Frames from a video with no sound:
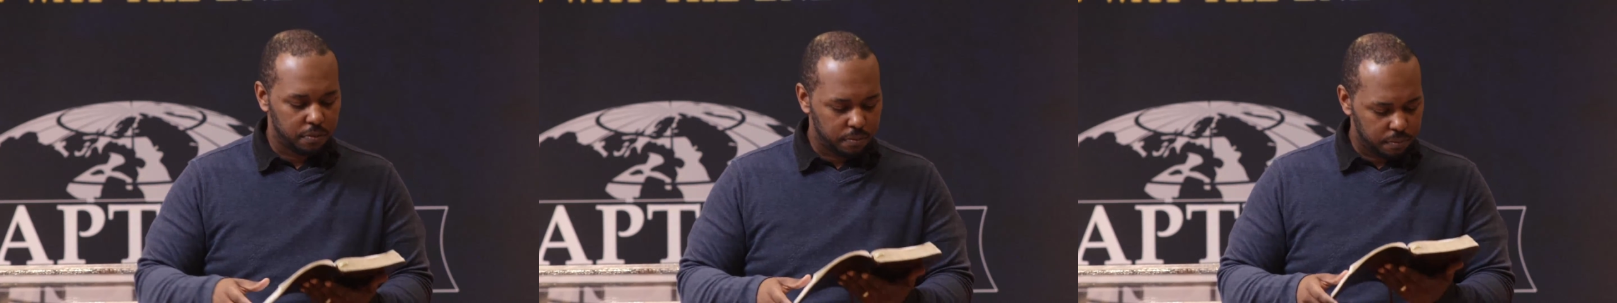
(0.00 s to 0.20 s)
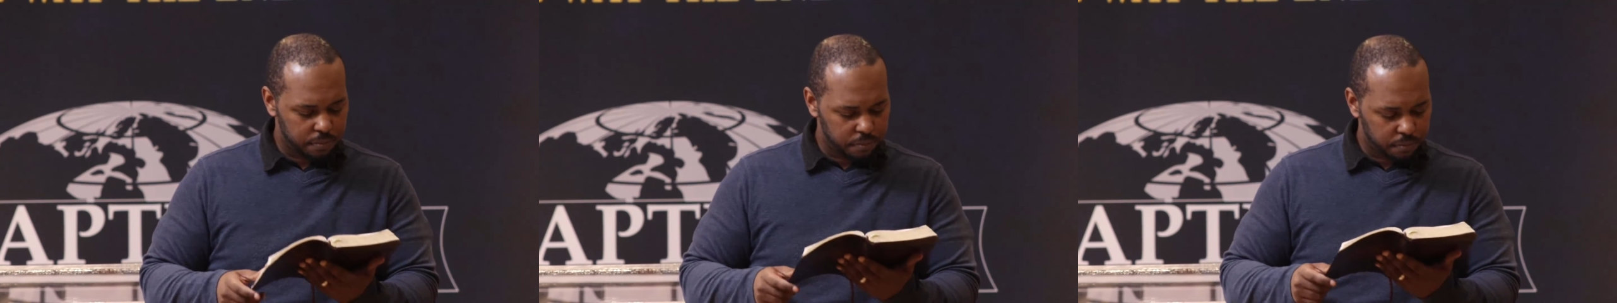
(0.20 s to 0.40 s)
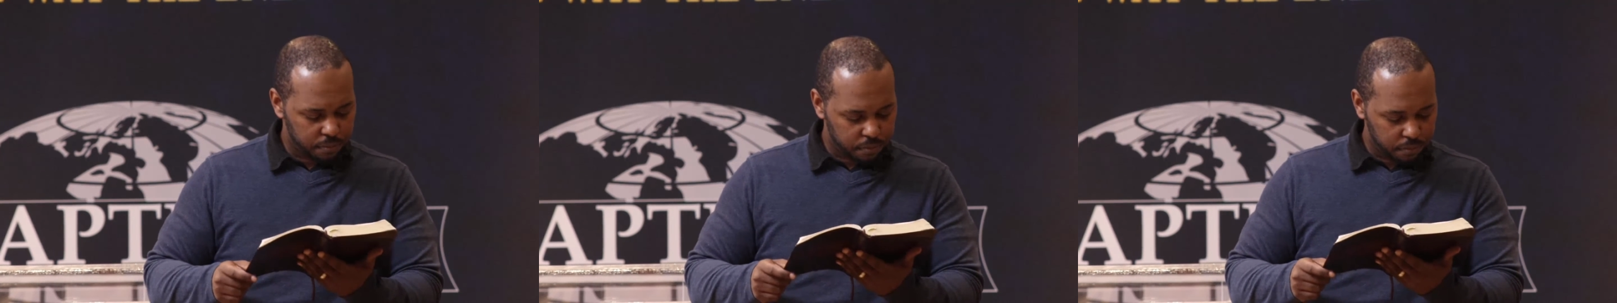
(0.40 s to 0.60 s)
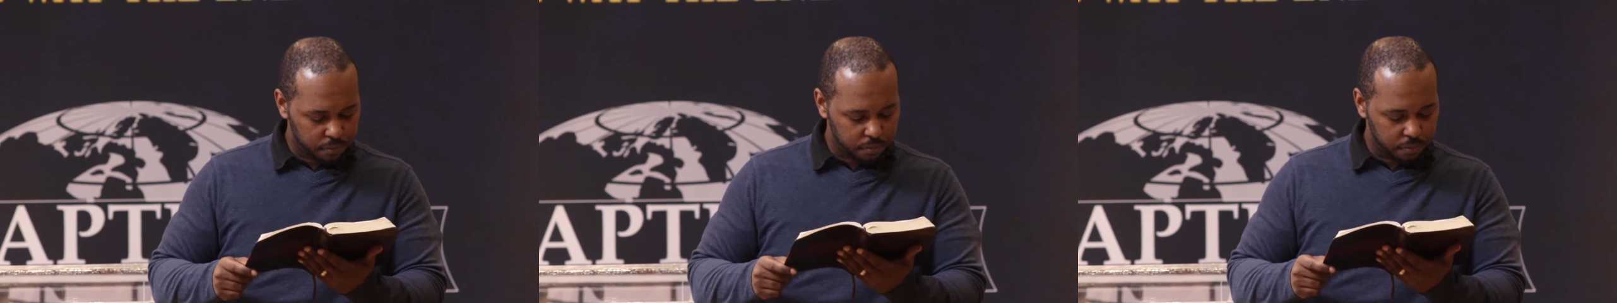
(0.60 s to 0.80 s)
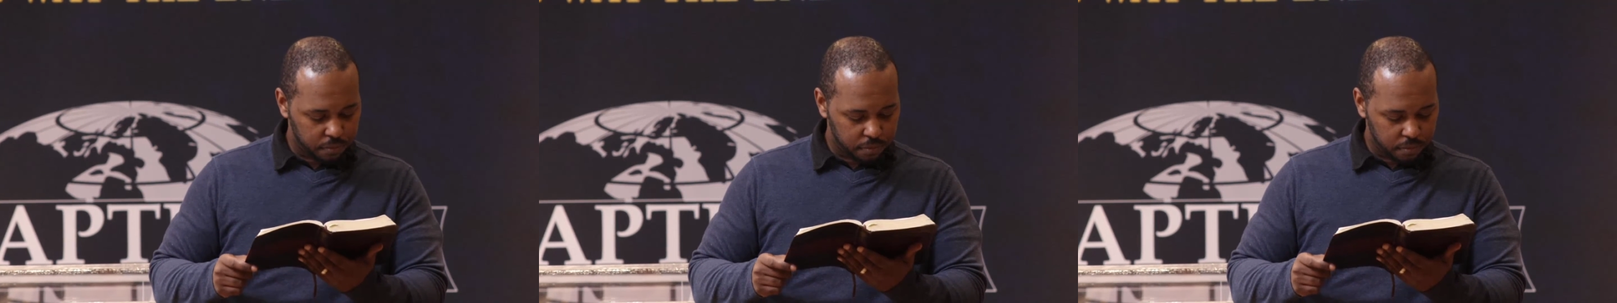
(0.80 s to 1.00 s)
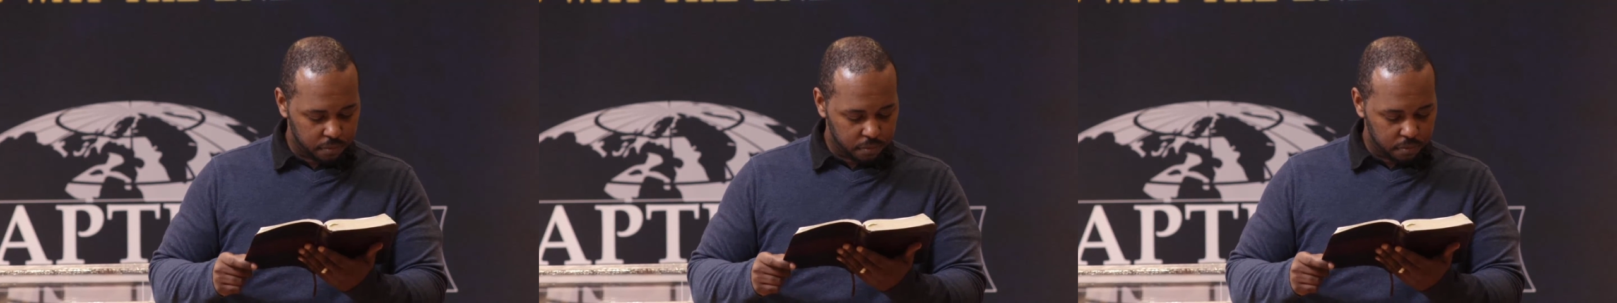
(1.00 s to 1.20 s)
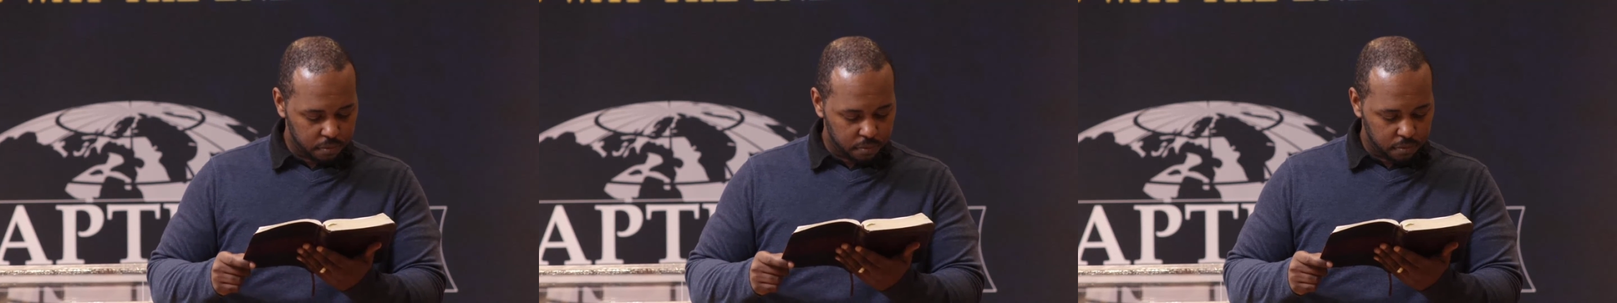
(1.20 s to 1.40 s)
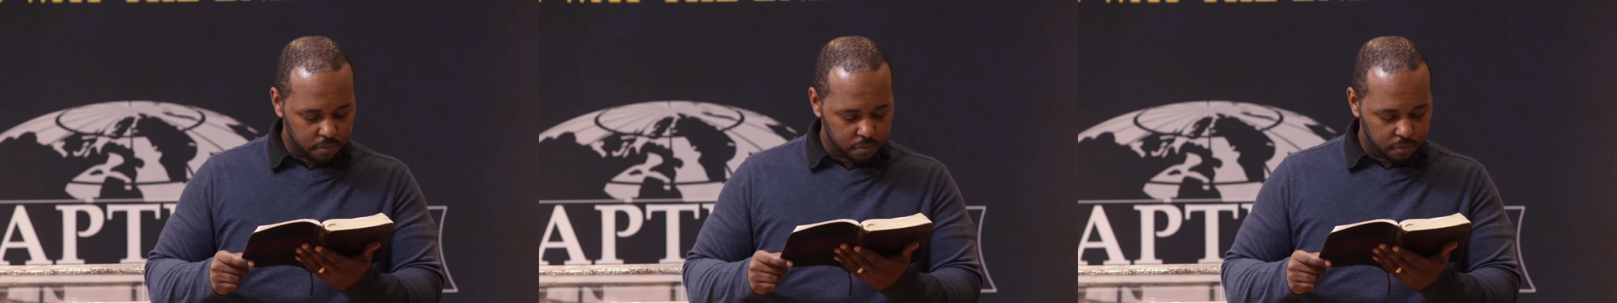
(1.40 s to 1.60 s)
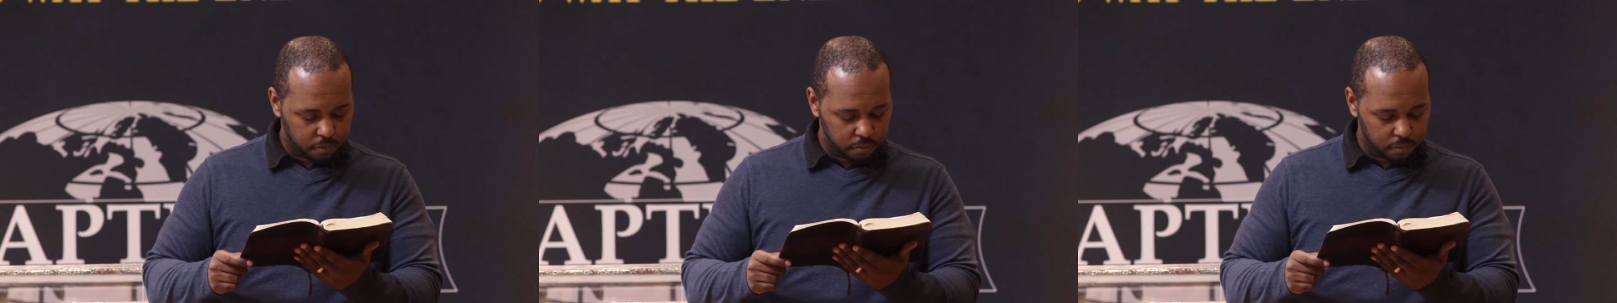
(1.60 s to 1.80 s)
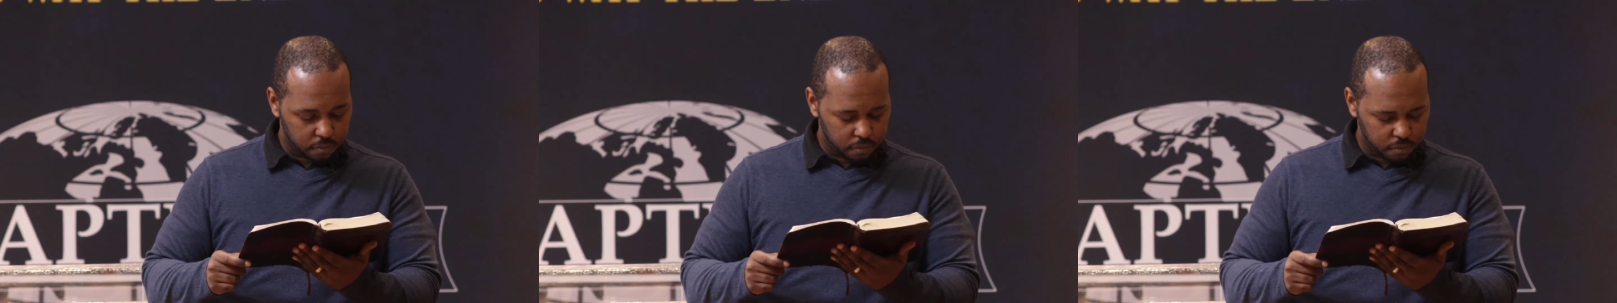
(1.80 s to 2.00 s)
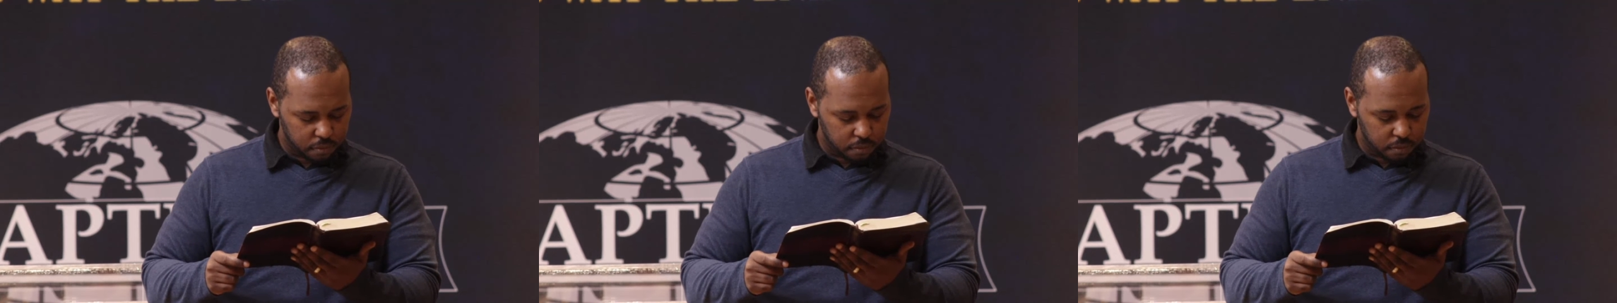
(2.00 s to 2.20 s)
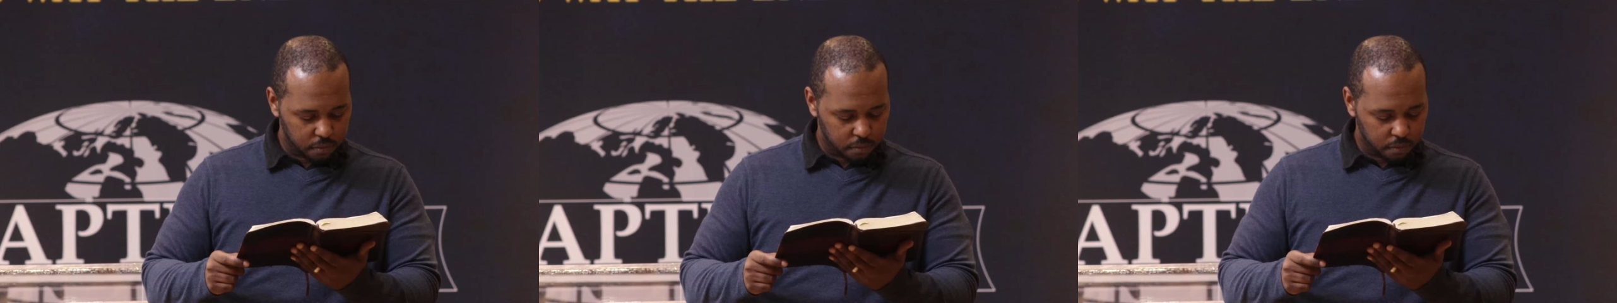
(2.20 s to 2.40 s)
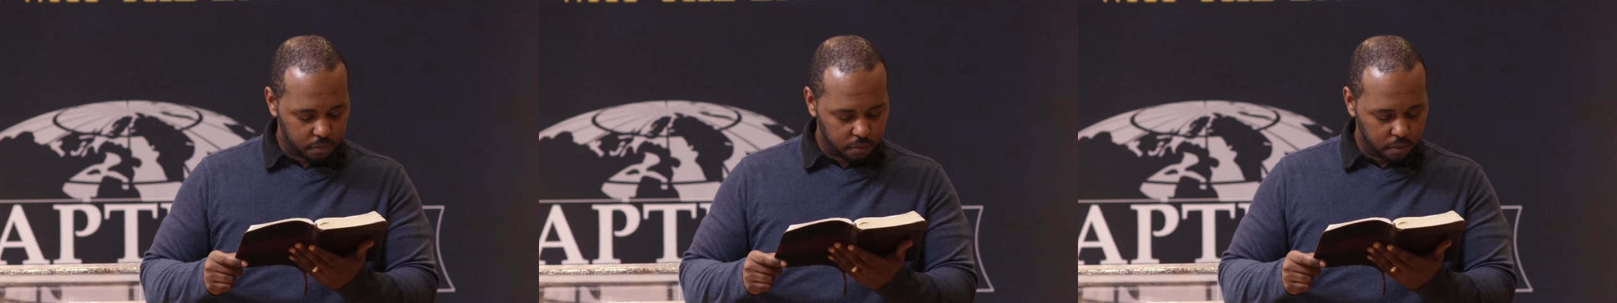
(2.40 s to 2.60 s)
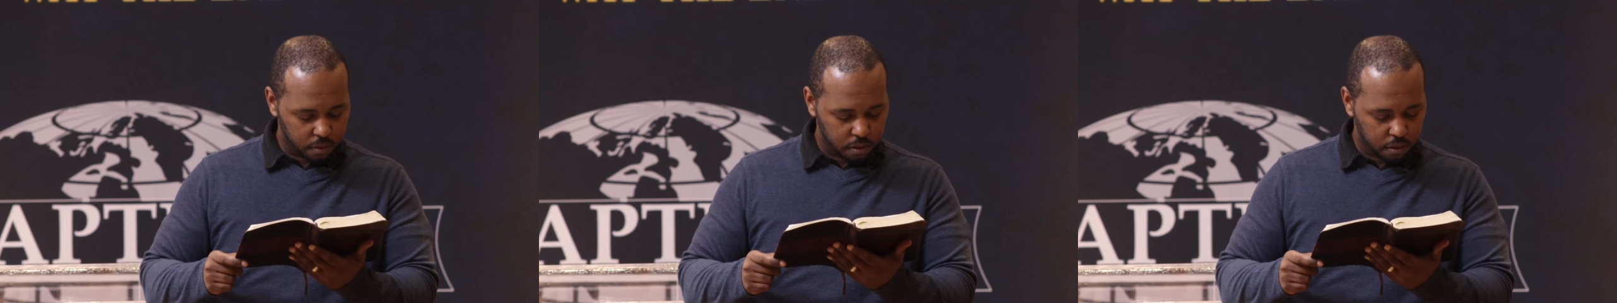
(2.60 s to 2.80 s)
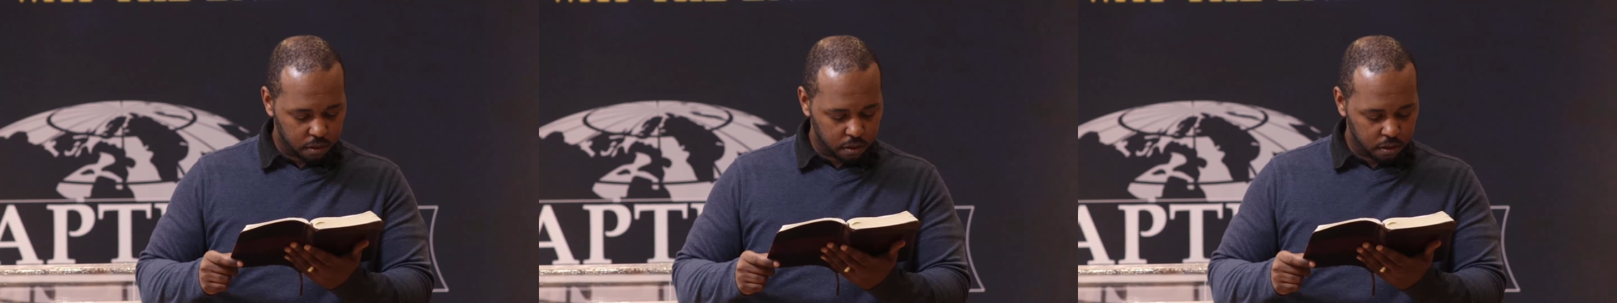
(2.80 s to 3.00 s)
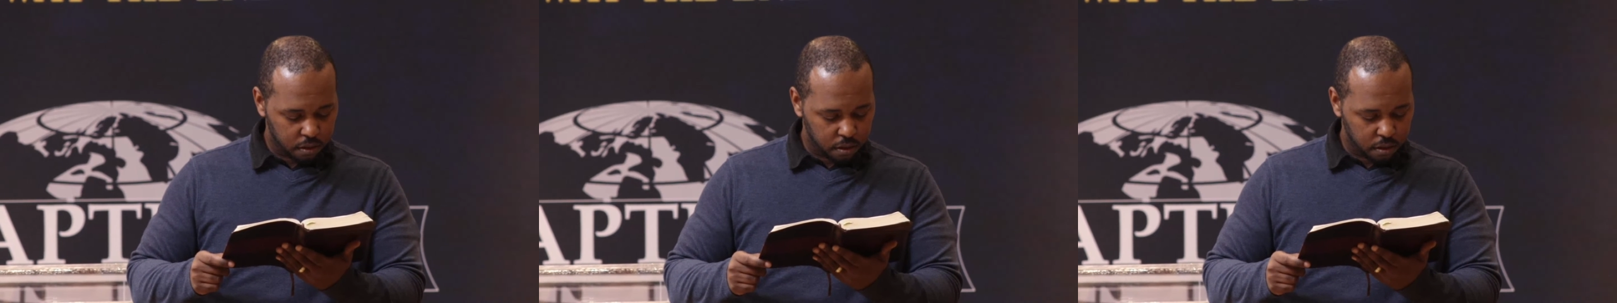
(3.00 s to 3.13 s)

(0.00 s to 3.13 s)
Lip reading: (silence)